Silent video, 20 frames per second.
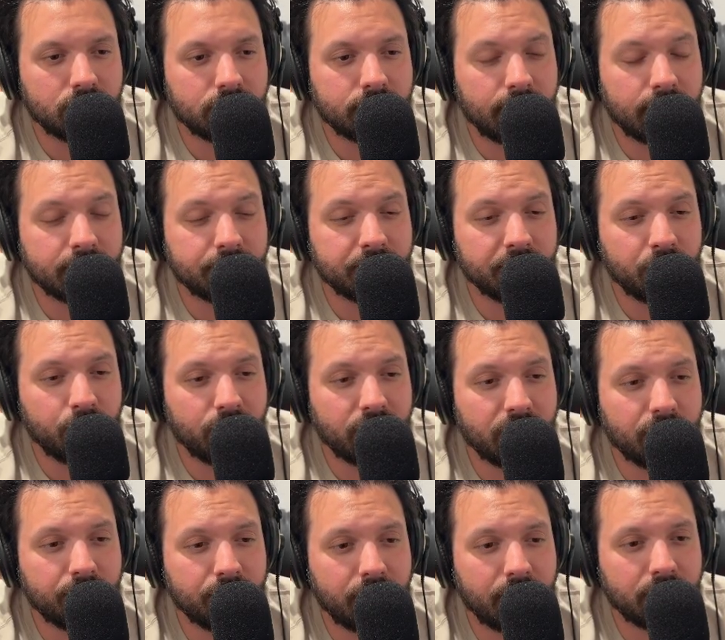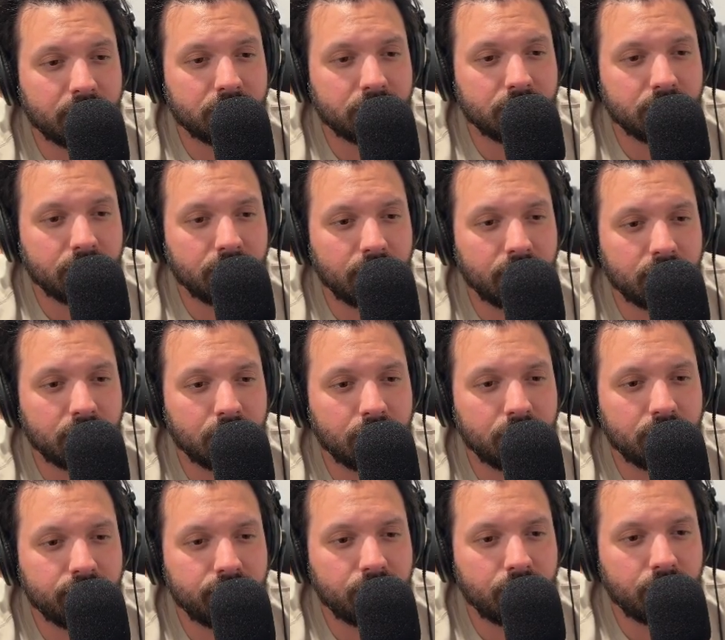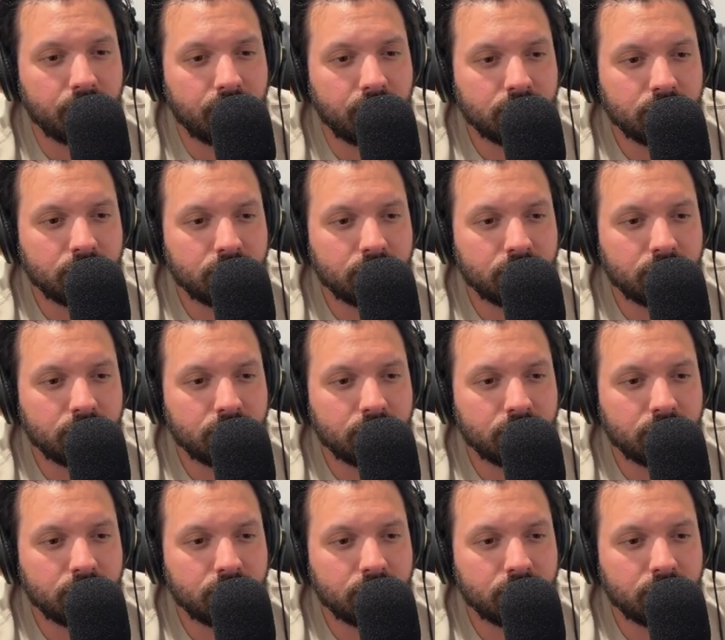asking me what I'm actually like going for.